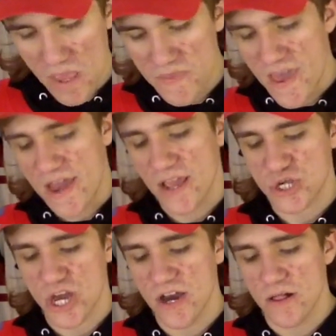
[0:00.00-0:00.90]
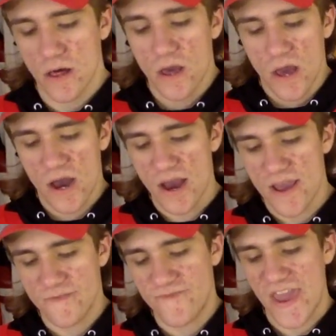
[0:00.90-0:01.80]
the NHL
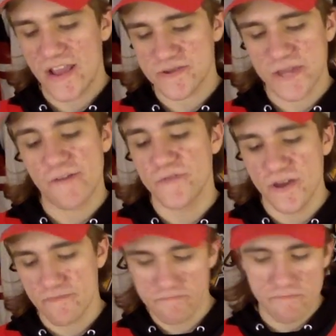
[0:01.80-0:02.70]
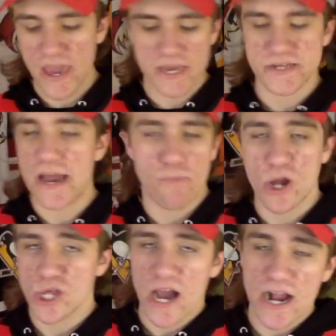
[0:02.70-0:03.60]
and fans definitely may stop
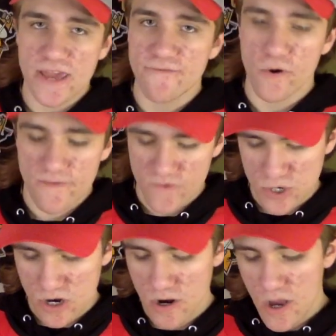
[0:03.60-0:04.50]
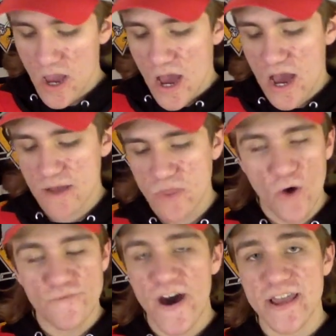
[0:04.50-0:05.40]
watching hockey for sure. No
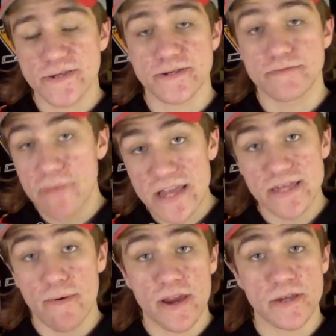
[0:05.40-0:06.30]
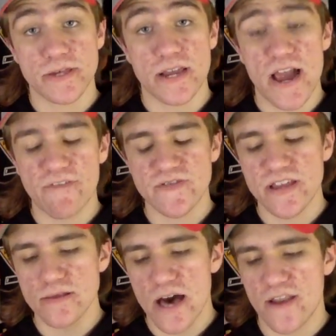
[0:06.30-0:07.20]
fights. That's the biggest thing. I've seen
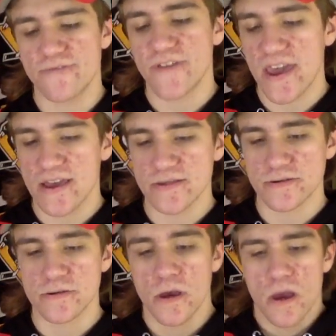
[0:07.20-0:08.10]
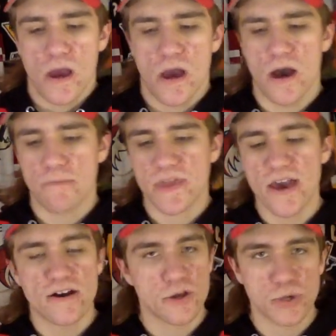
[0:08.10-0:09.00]
a lot of fans get
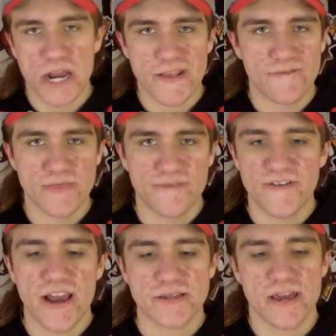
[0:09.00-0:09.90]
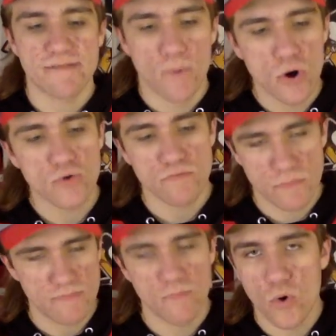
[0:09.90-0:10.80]
unattractive from the fights. And
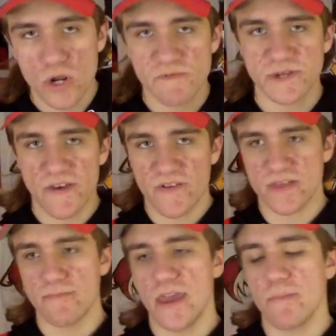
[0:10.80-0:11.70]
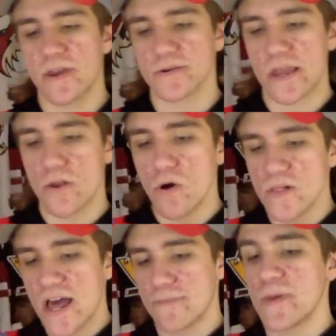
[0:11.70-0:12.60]
more specific to me, because I know a
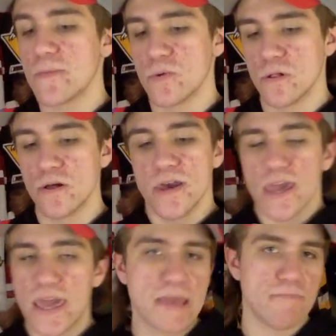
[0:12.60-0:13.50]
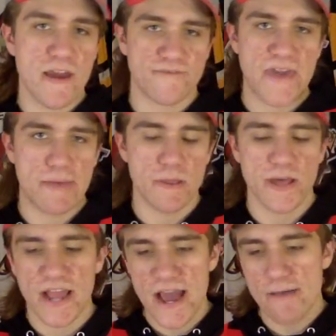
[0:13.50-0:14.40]
lot of people in my family.
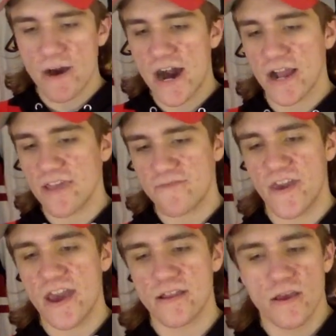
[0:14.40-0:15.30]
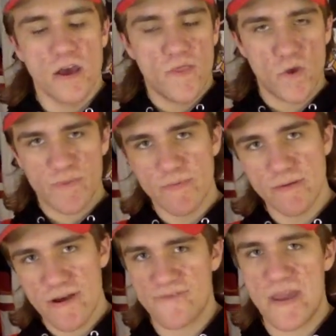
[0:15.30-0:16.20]
Like, I'm a hockey fan. There's people in
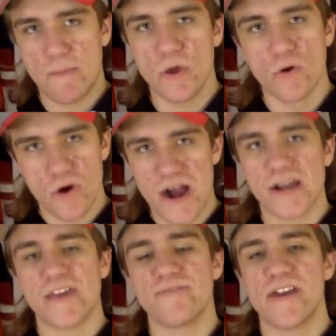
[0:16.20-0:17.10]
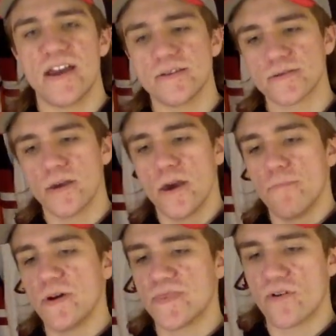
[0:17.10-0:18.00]
my family who are hockey fans.
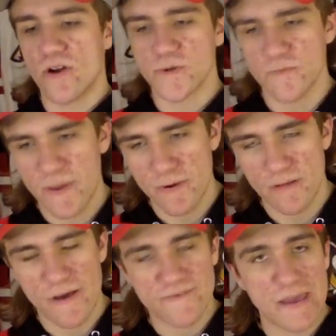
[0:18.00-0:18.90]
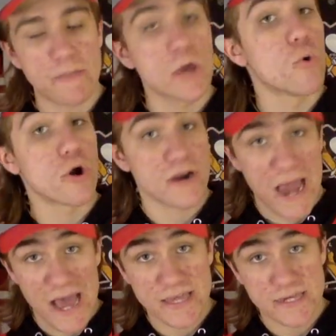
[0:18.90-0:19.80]
But there are also people in my family who are
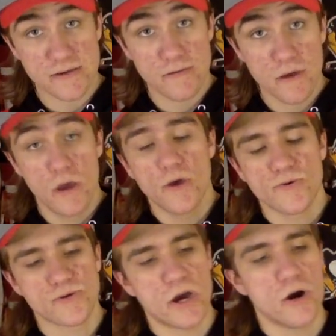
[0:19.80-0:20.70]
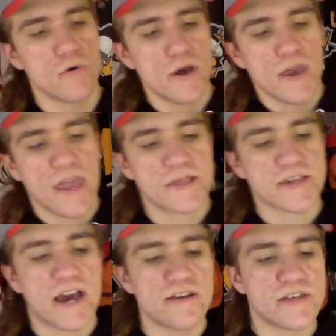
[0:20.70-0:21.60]
not. So it's
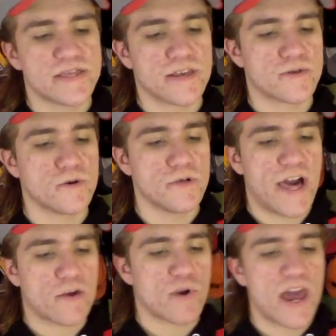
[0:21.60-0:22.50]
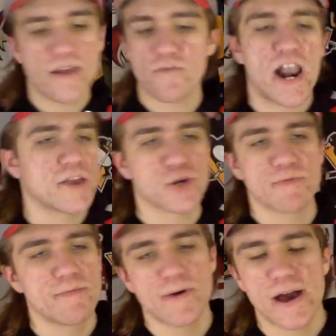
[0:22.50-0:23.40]
kind of the thing, too. Like, when I talk to
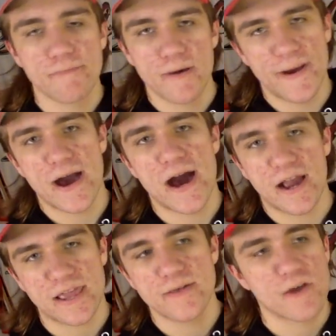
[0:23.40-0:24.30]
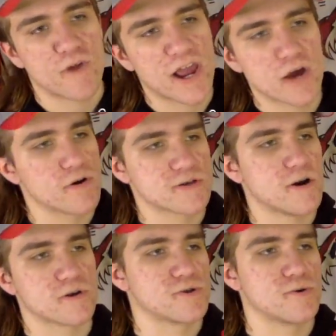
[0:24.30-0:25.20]
people about hockey, like, when I go and
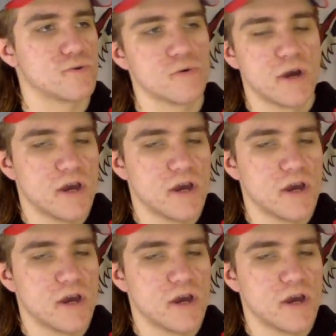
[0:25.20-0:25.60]
talk to